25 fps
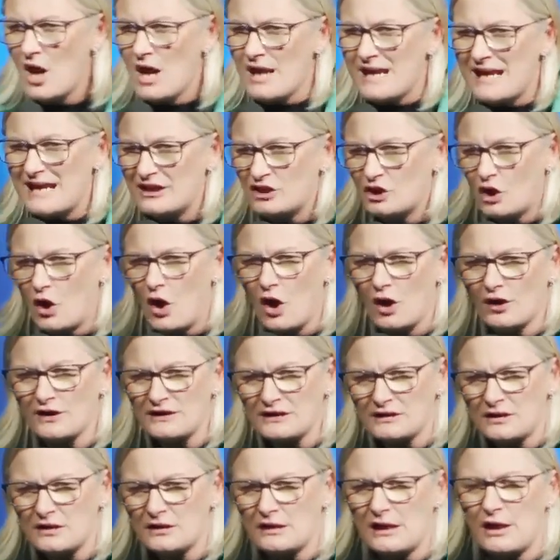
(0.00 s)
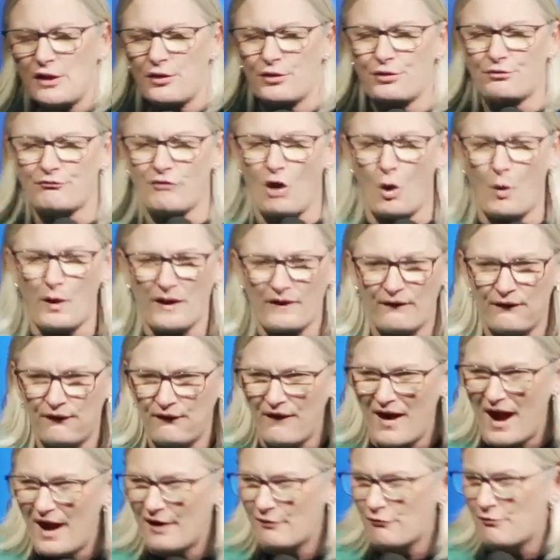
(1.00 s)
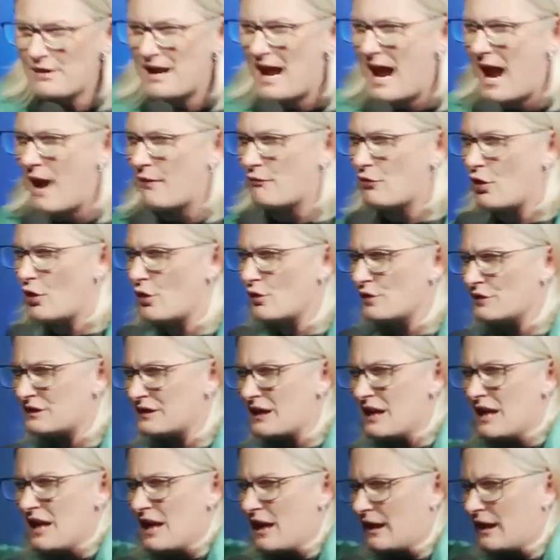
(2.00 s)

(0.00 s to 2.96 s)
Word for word: he's constantly throwing fiery arrows,